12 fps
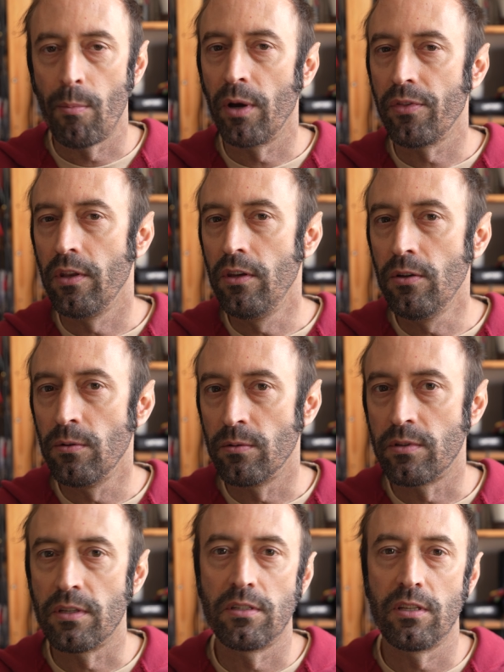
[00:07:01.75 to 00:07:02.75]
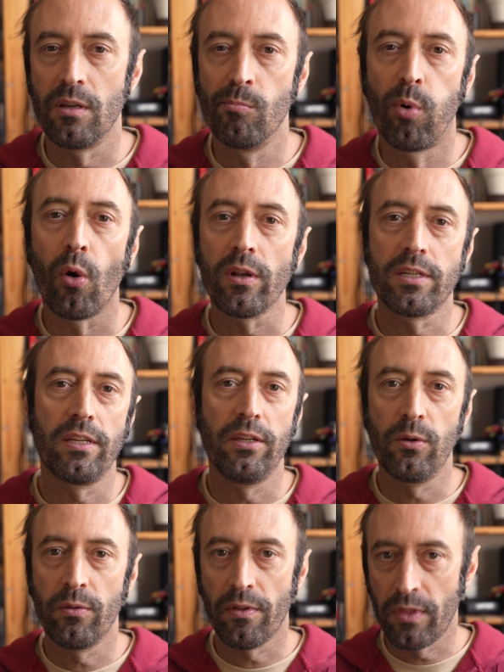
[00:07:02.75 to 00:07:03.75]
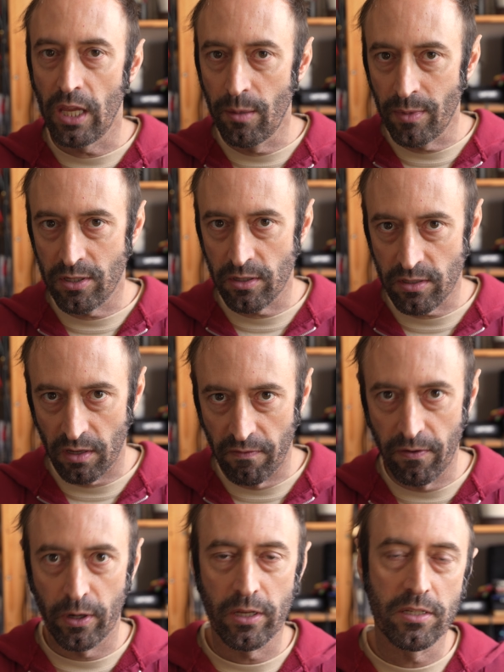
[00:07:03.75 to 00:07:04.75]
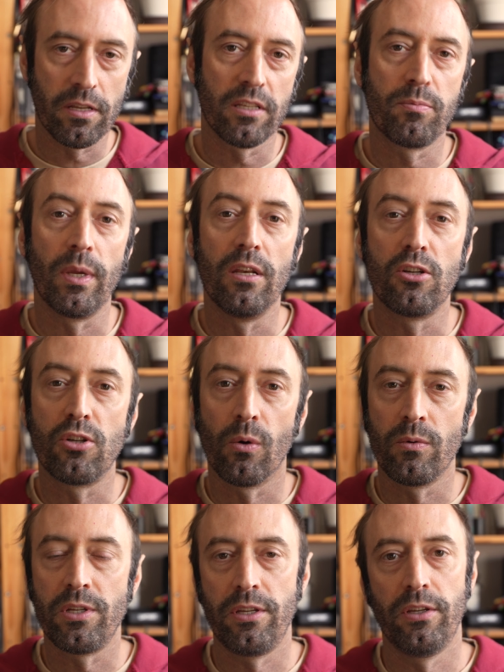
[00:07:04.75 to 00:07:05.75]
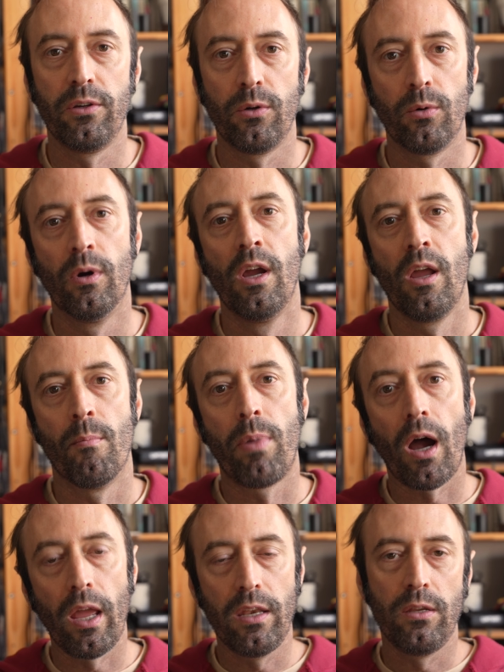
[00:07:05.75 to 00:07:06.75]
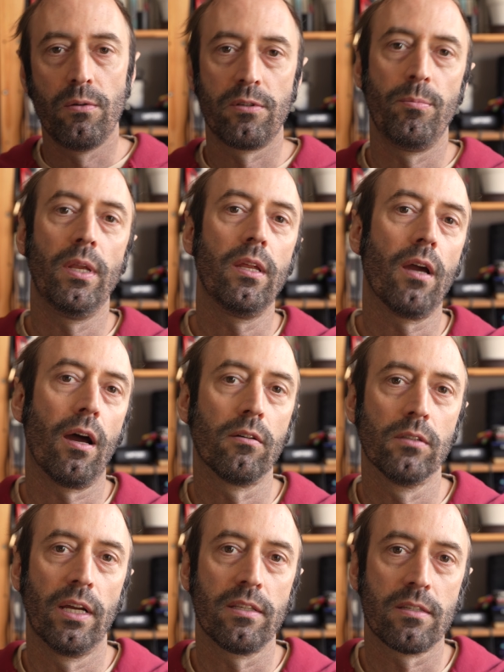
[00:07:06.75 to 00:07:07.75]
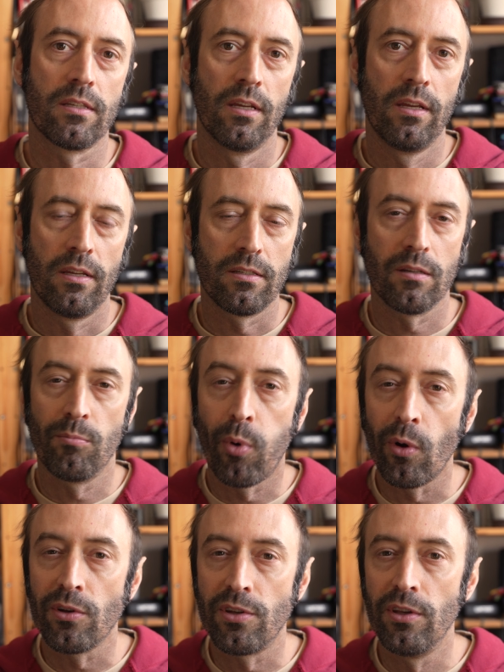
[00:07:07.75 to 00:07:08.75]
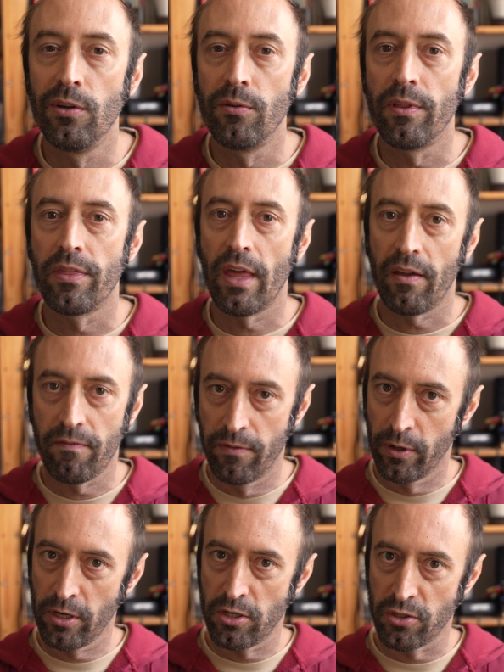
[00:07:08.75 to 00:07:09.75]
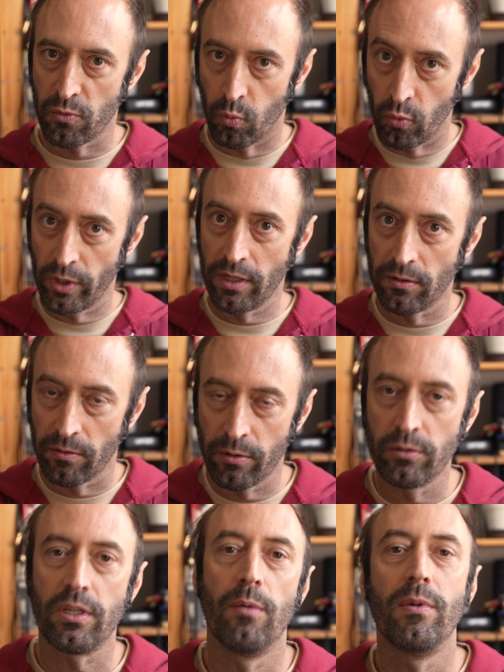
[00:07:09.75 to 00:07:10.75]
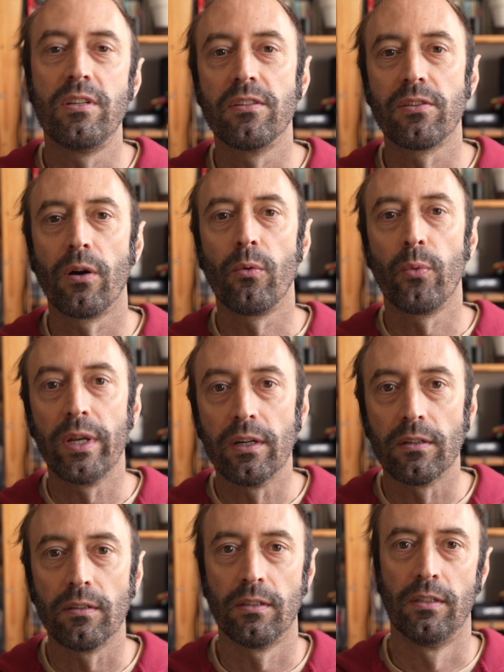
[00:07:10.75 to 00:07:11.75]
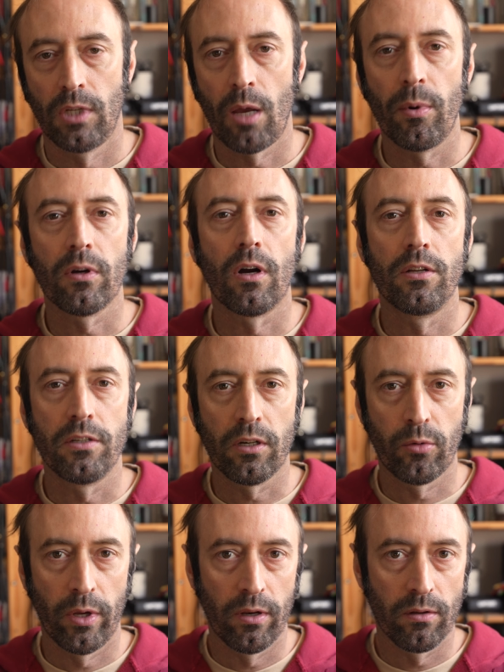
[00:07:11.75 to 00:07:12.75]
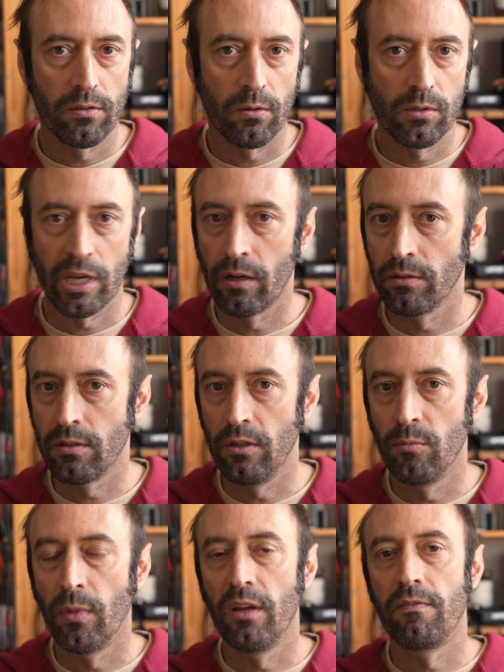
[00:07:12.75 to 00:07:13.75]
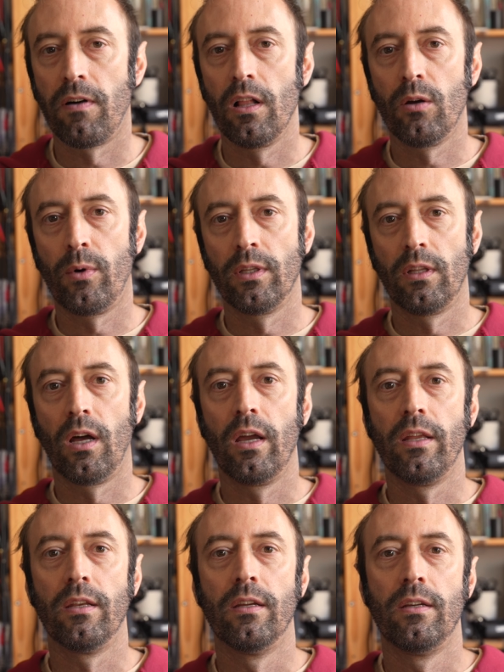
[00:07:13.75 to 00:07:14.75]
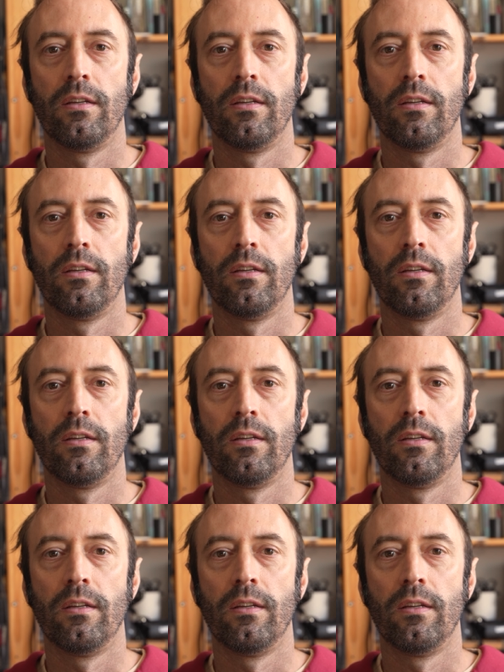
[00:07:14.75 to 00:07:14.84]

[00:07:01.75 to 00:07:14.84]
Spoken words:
about the news? Is it important to you that the images and footage that's being shown to you by news media outlets, is it important to you that that footage is real? Those images are real? How about content creators or channels that you might follow online?